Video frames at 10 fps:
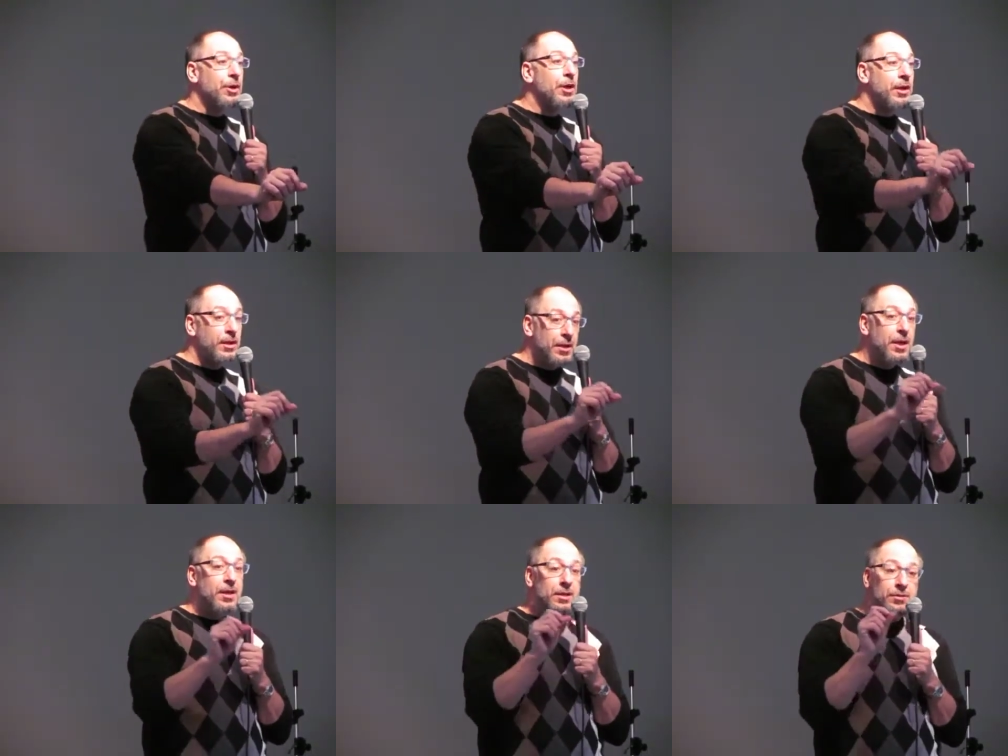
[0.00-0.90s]
You're going to need
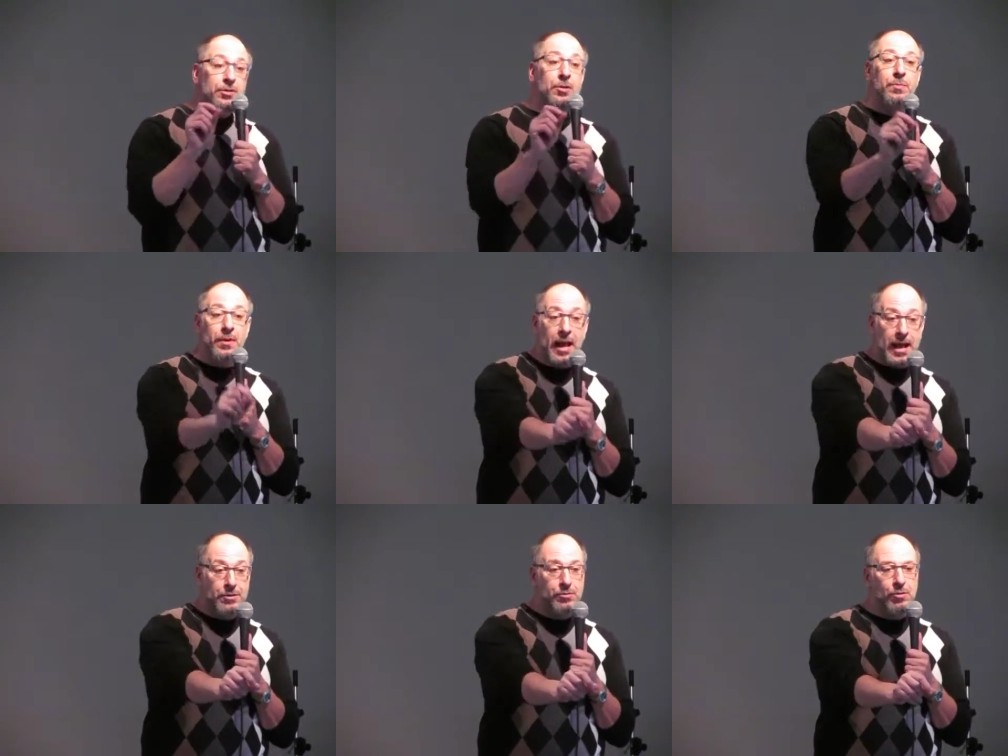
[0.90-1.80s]
the
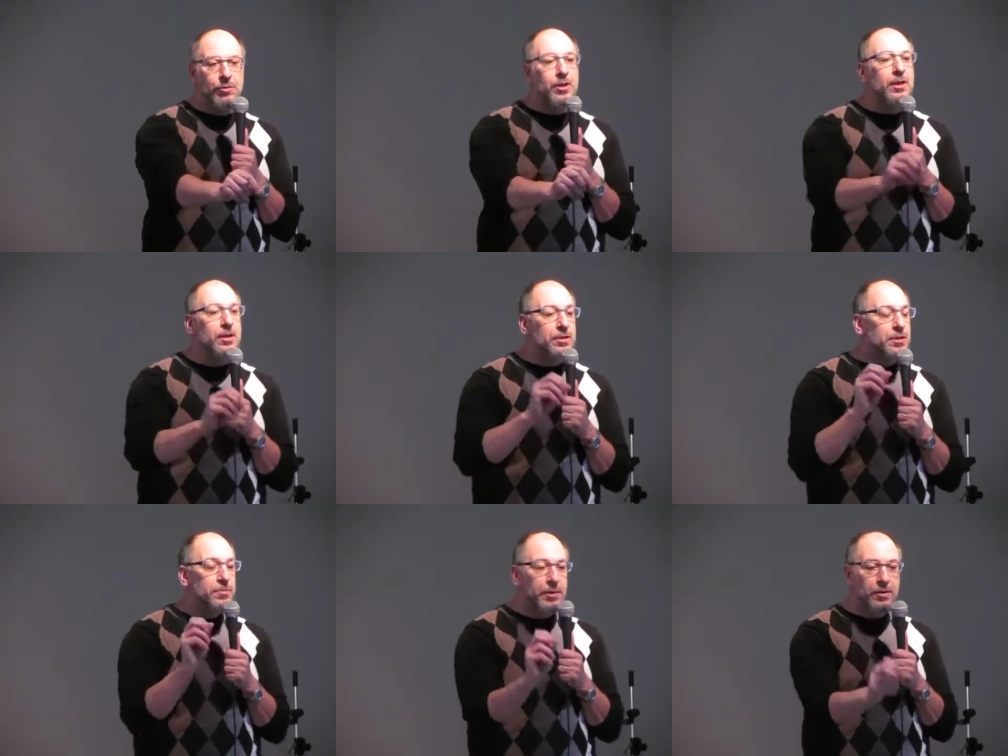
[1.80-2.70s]
supernatural. You're going to need the
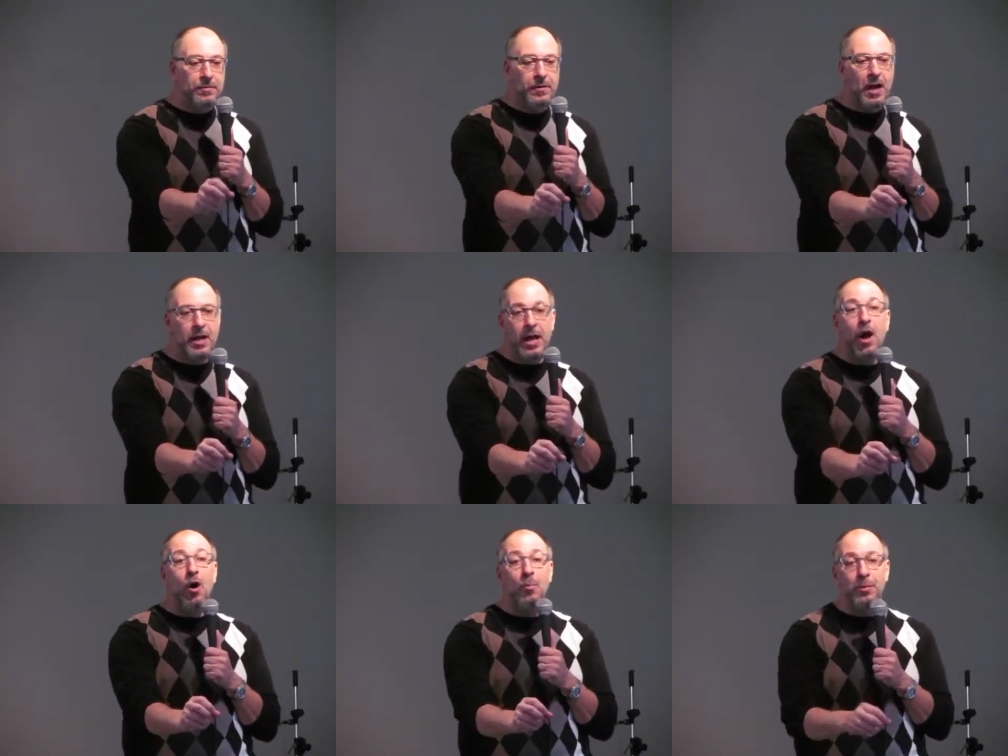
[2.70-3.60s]
Spirit of God to
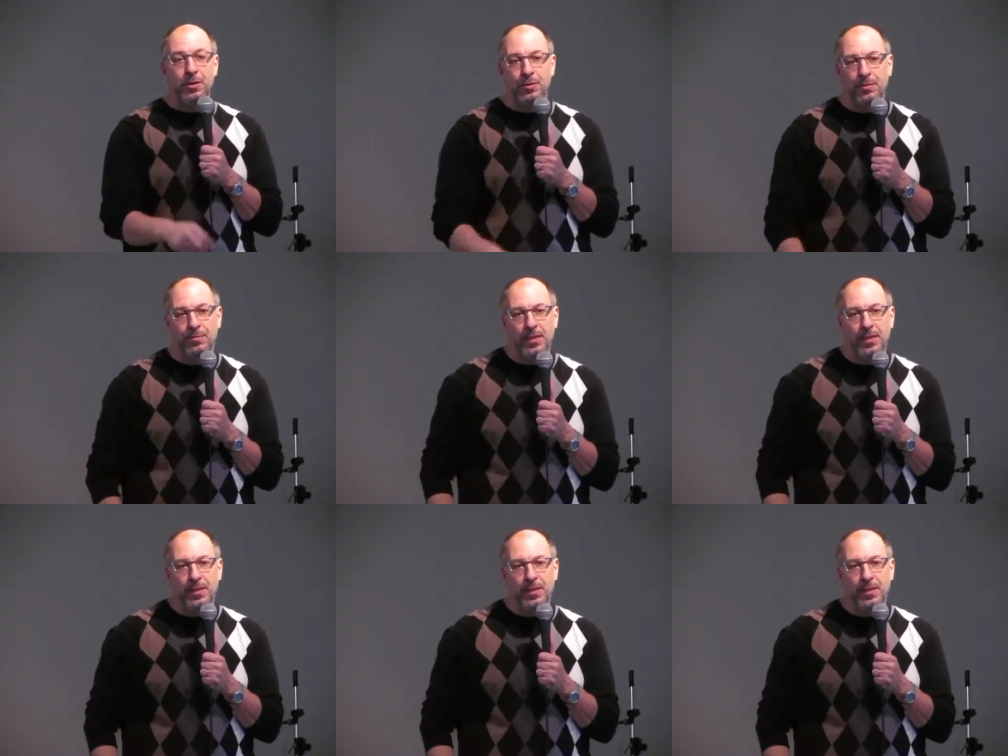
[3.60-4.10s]
help you.